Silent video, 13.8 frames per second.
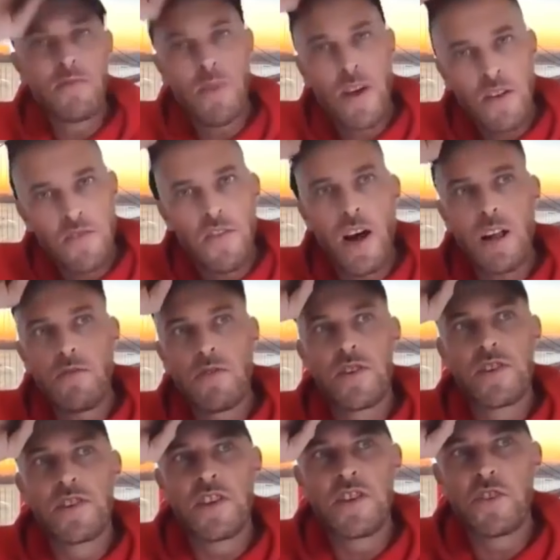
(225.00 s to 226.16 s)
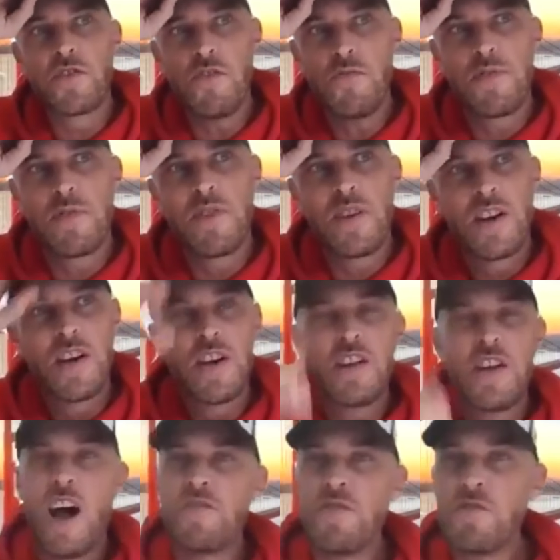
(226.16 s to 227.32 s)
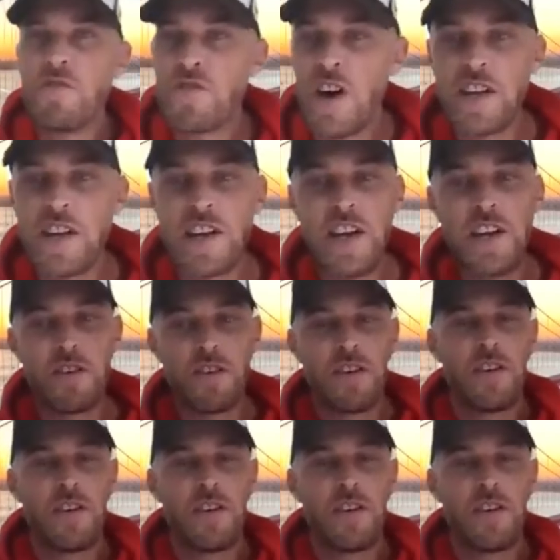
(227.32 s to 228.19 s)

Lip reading: my followers in the group, have you tried keto?